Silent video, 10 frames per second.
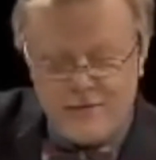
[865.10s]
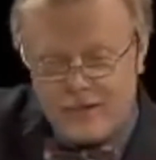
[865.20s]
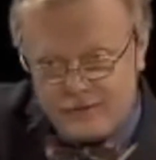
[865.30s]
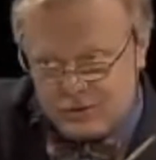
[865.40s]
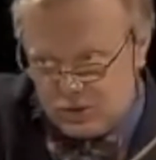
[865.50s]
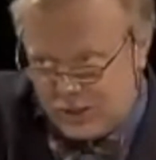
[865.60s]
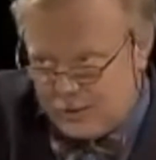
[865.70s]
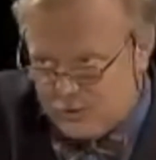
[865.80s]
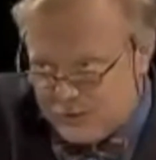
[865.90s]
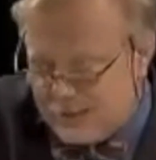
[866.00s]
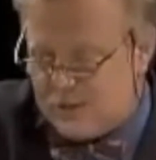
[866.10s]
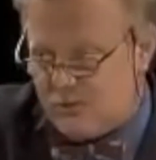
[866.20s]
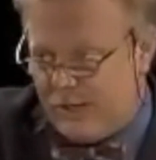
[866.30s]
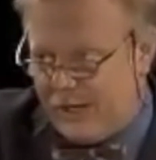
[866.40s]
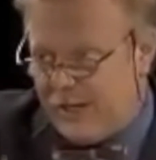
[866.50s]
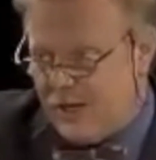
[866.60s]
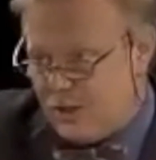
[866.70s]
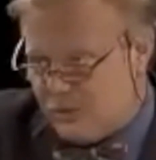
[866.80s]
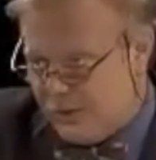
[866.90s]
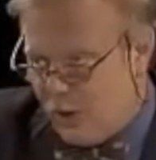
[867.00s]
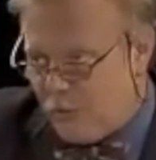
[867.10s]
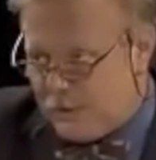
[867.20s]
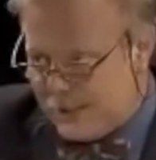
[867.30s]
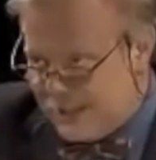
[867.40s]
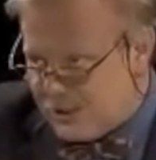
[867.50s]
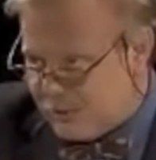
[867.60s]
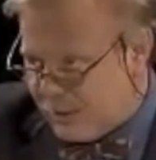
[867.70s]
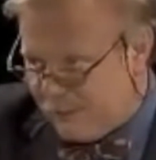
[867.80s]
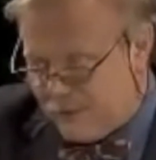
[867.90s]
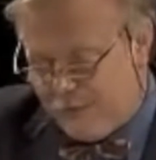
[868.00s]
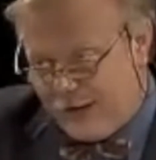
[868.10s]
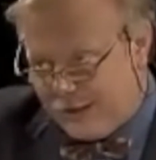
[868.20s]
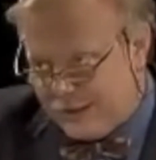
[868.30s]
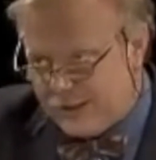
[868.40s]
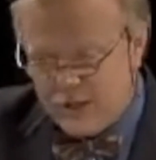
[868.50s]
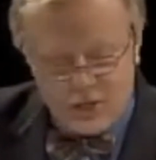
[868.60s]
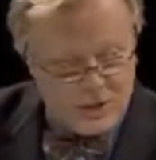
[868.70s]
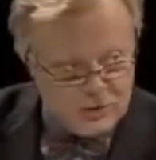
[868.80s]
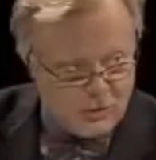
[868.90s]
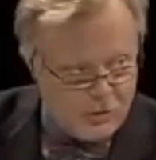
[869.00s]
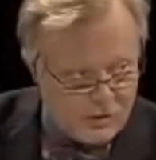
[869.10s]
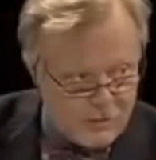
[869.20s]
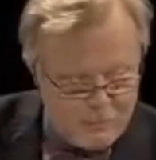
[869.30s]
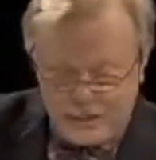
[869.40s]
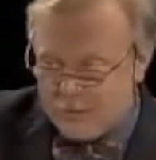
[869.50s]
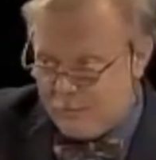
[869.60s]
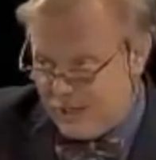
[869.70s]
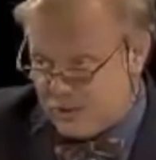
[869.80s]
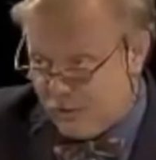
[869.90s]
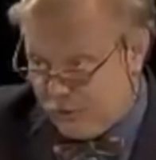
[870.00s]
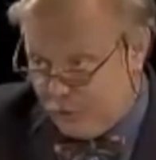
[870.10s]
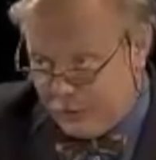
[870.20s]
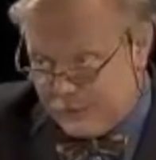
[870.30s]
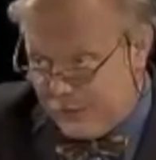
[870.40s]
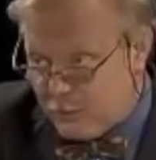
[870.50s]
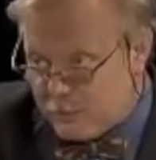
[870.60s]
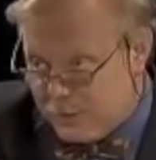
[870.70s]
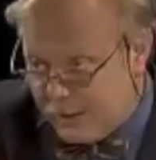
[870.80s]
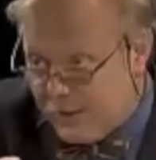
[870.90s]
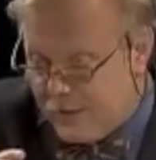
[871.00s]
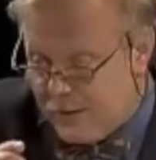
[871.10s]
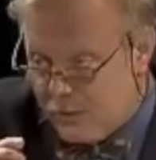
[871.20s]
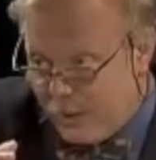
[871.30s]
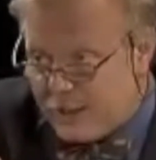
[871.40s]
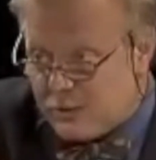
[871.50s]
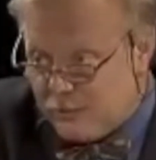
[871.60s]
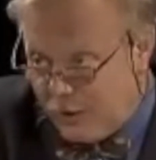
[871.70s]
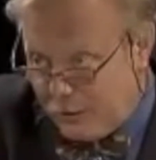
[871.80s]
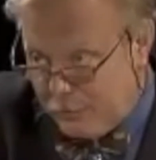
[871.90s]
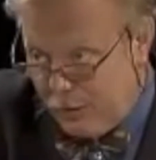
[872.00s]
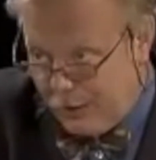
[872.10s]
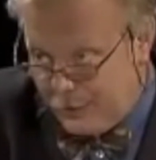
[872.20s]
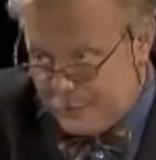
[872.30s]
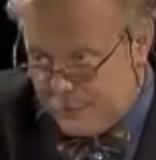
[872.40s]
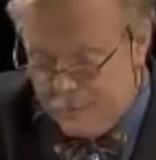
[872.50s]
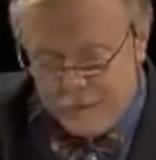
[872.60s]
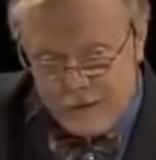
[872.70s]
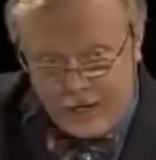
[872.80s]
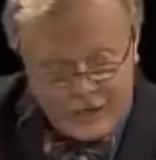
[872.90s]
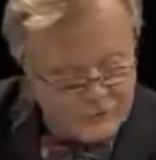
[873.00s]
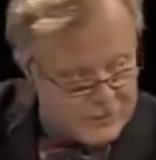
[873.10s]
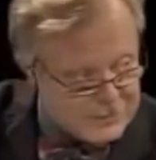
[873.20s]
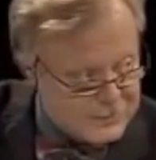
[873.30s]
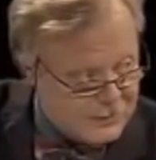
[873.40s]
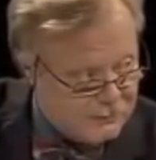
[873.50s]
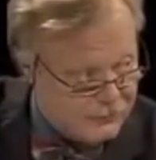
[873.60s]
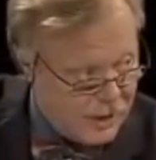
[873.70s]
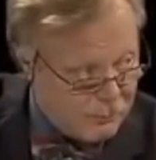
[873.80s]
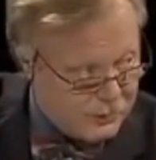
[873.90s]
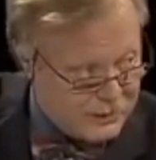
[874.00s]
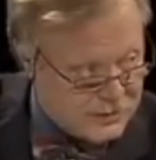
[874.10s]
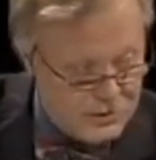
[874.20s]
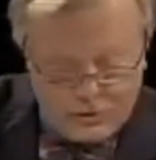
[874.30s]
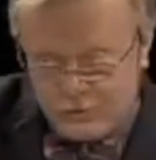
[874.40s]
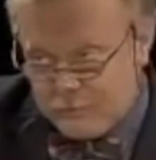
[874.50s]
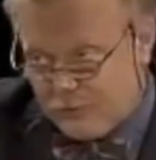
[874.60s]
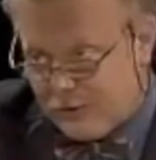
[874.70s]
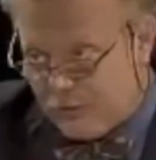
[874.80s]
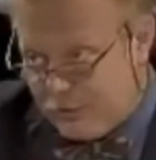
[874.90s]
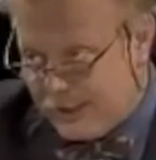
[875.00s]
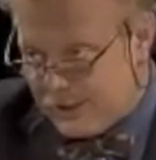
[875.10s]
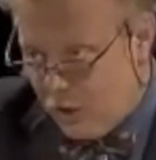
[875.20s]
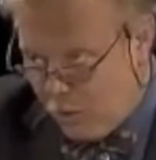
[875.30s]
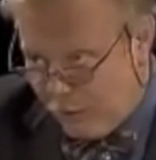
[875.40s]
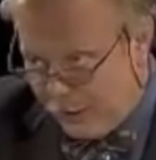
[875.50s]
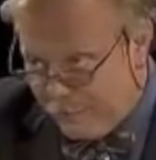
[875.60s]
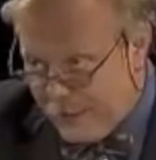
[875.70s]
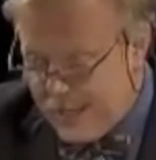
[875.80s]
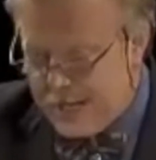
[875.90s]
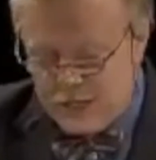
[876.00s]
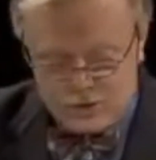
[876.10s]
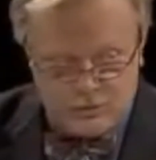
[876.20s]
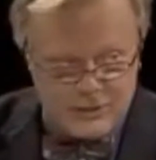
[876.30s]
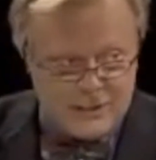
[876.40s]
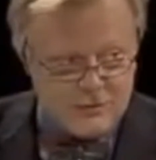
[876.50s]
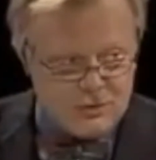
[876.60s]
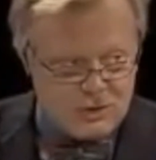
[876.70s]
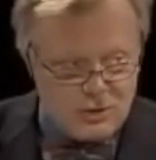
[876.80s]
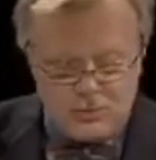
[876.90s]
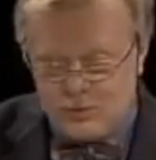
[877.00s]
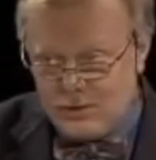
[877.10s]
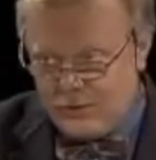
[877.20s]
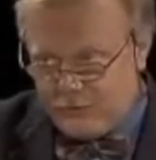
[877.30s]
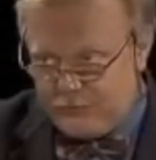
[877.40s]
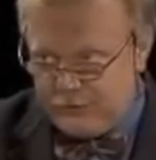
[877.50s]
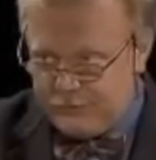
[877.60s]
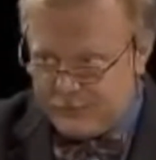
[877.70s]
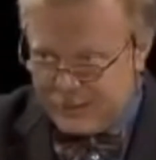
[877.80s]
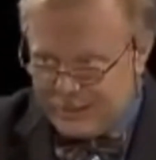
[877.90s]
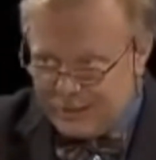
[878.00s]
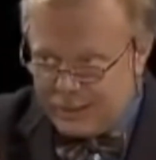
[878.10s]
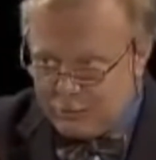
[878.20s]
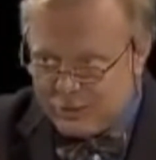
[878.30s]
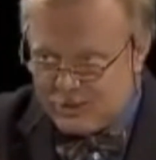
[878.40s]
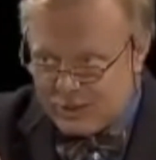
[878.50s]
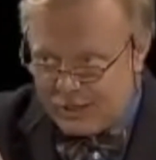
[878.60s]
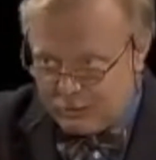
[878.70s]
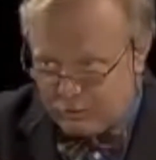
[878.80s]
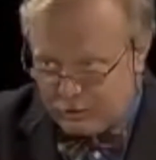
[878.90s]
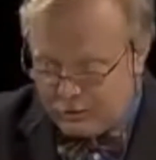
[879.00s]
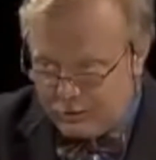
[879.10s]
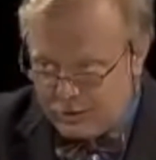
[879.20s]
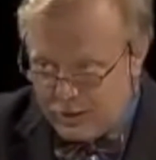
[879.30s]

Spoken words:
then the cello C string to the open E string of the violin no longer make a major third. They would be way too far apart, and this phenomenon is called the Pythagorean coma. So we need to tune the fifth a little bit narrower